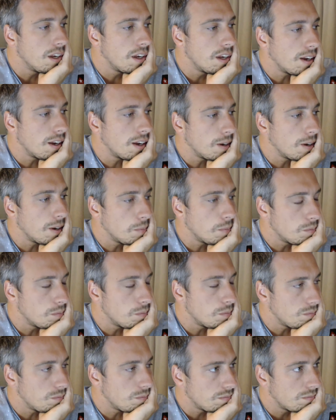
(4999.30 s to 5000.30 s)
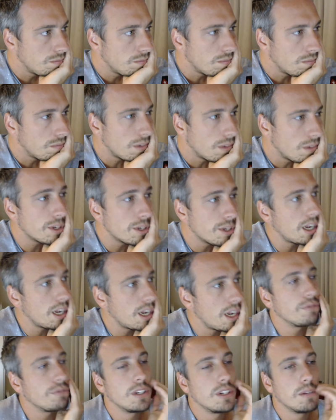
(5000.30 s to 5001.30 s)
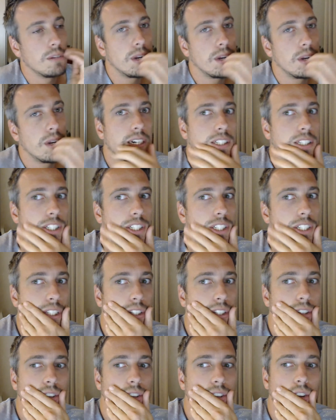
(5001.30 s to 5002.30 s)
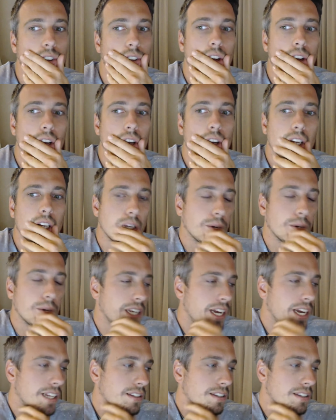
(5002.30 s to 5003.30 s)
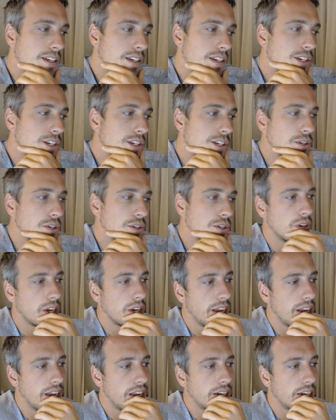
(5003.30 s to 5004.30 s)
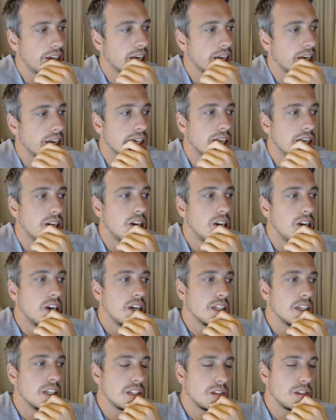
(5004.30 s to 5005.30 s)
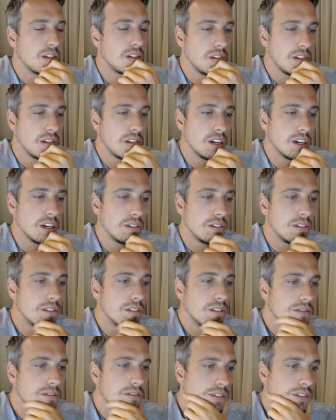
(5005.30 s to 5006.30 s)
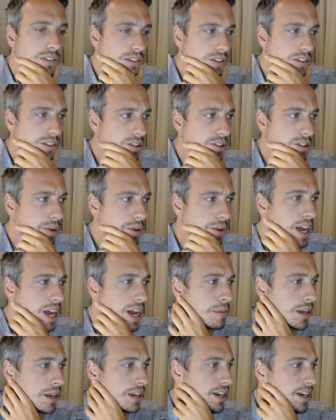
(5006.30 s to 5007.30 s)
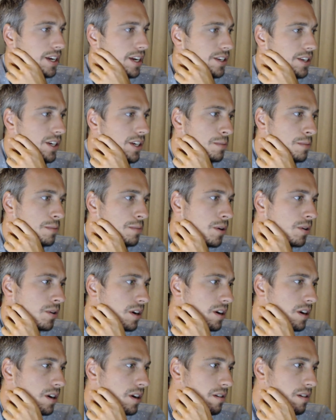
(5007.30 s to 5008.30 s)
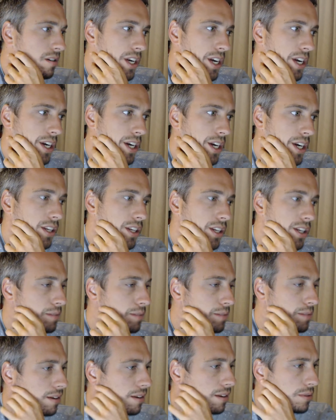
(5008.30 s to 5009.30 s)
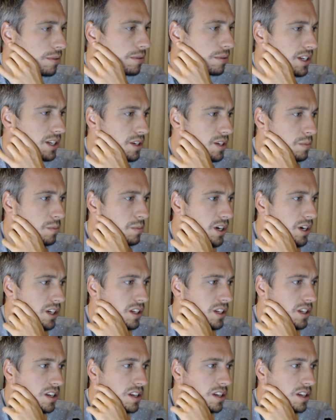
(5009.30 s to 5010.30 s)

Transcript: That was a lot of fun to play actually because there was antes. It was shorthanded. Like it's you know. The way I played on High Stakes Poker, in hindsight, probably wasn't that smart